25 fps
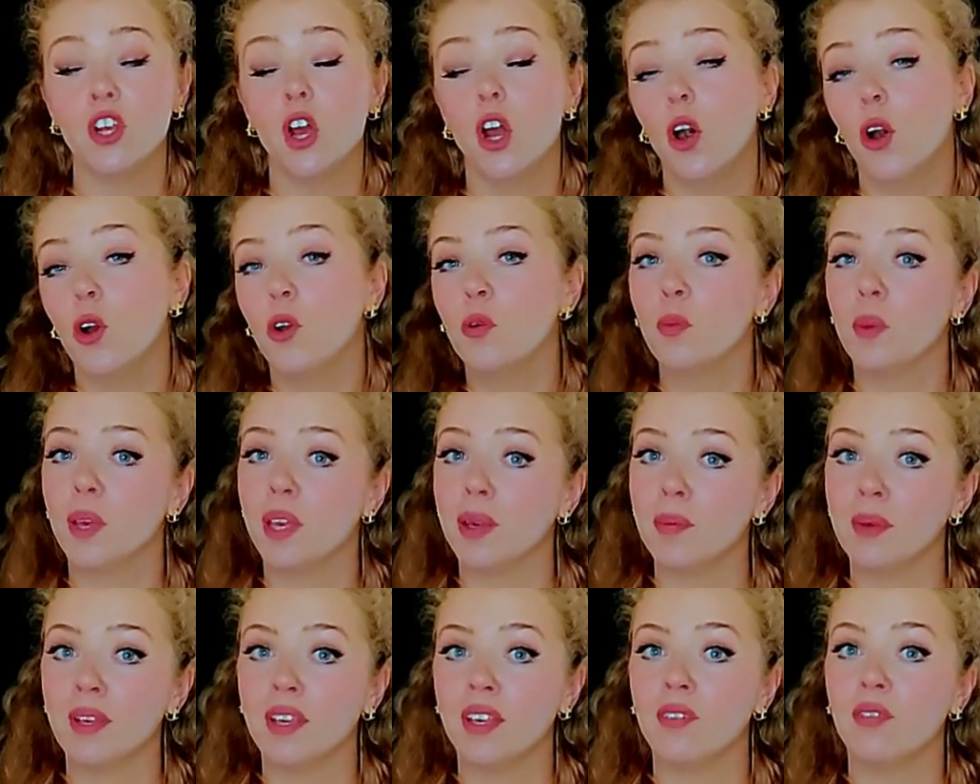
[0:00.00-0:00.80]
or maybe
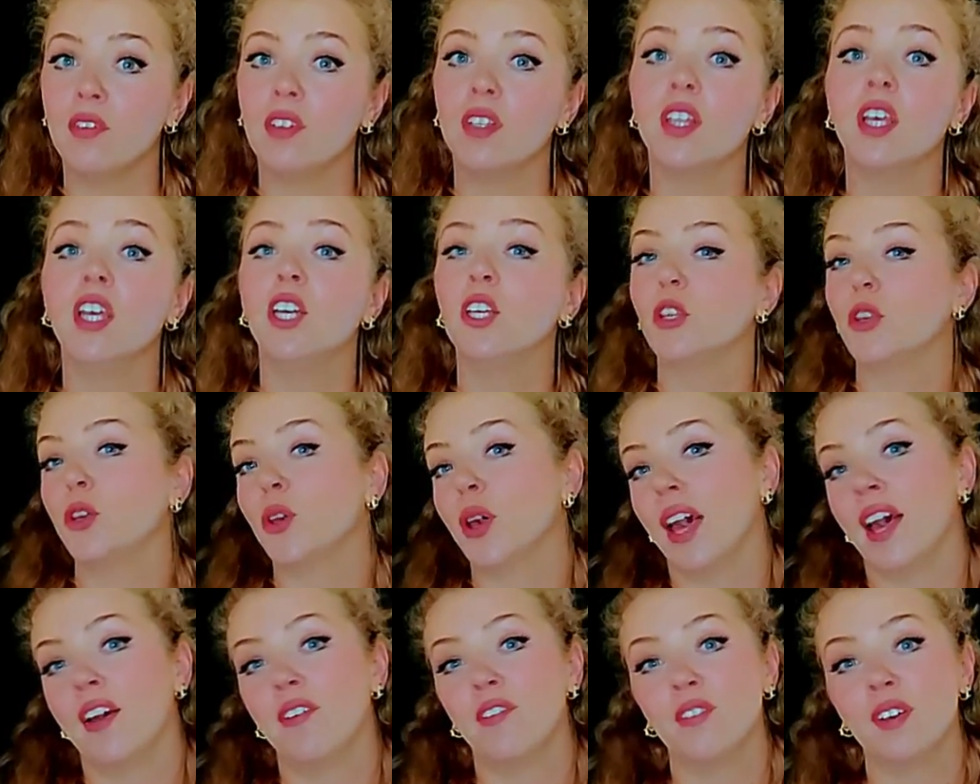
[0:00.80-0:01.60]
even you
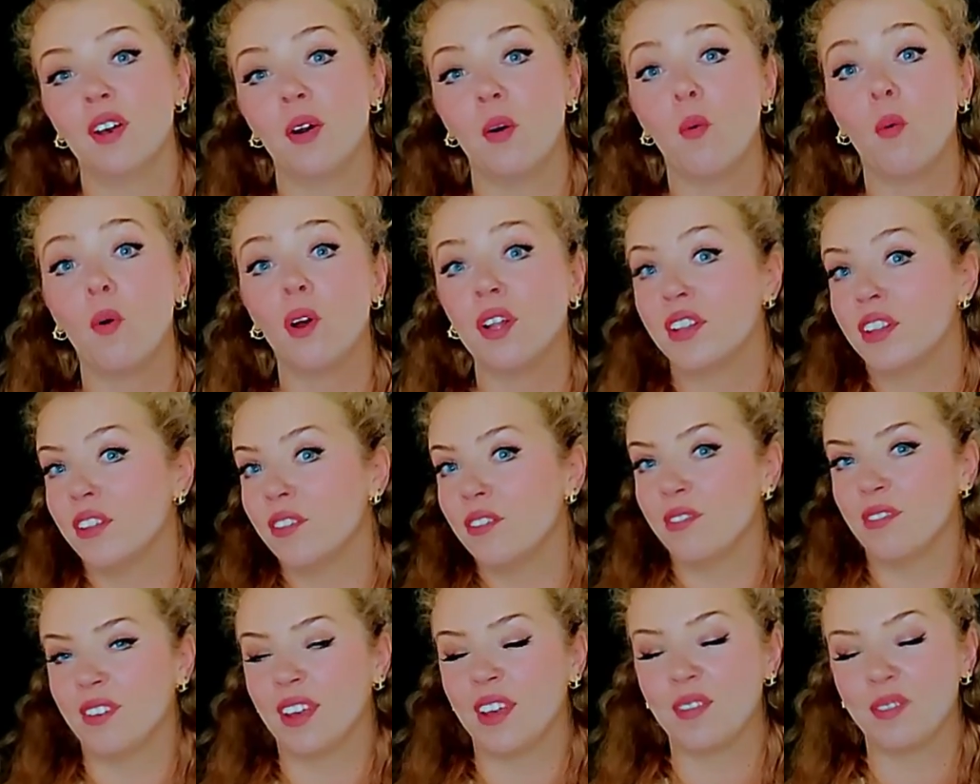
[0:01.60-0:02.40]
have one
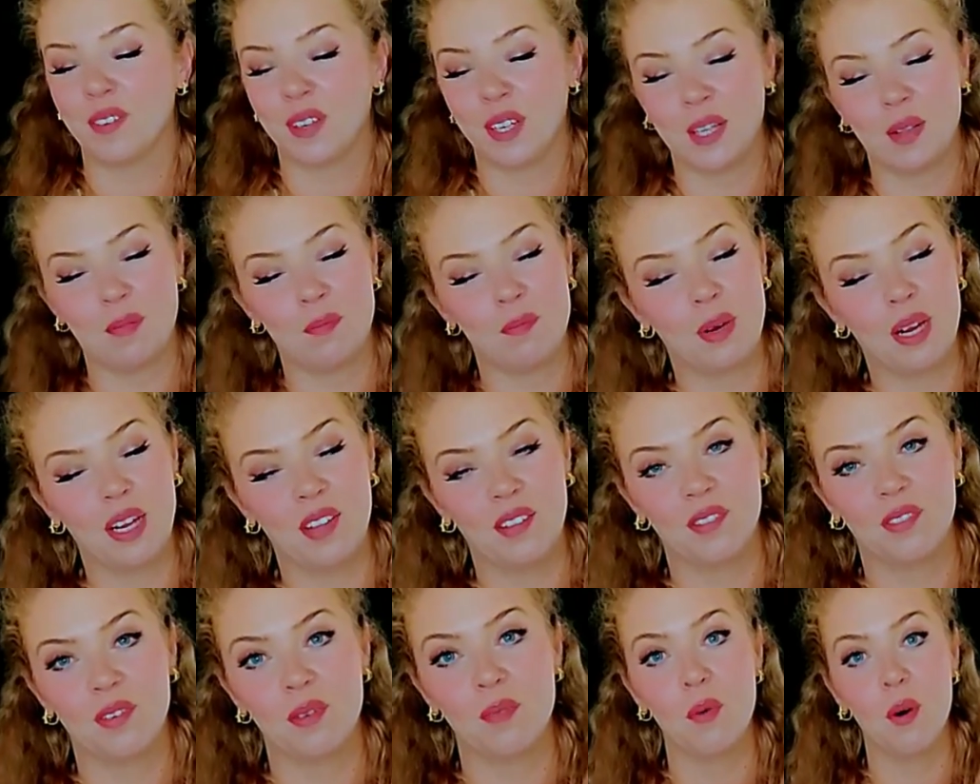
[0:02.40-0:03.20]
favorite brand
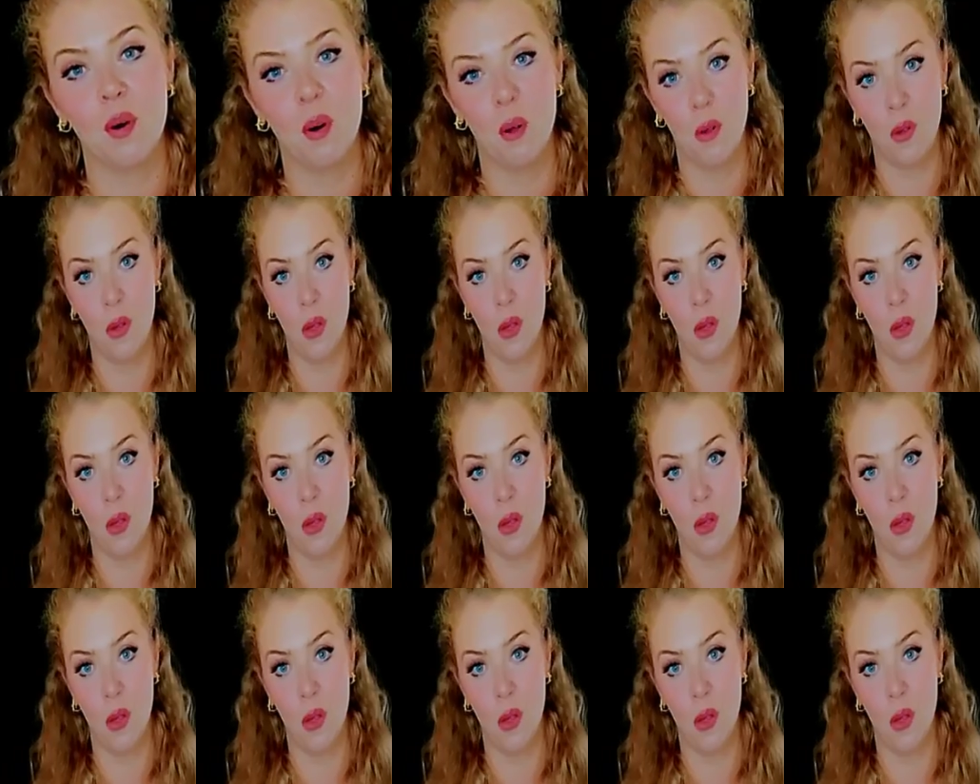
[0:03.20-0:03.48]
from all